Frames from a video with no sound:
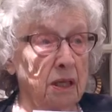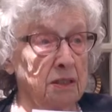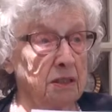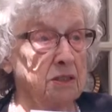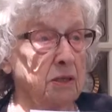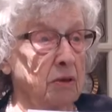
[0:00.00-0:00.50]

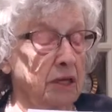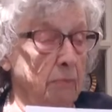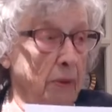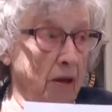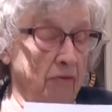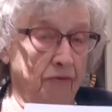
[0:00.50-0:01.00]
and there's only
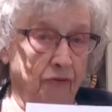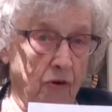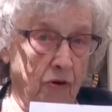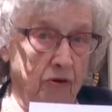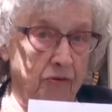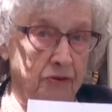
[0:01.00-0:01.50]
about
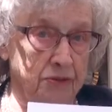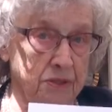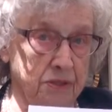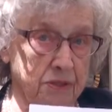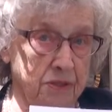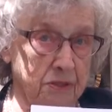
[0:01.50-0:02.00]
4 of
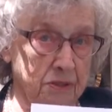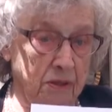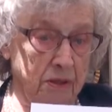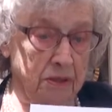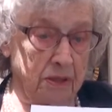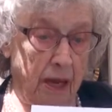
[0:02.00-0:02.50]
us
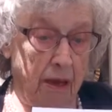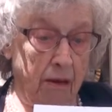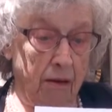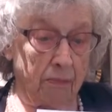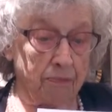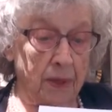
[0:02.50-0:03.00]
now.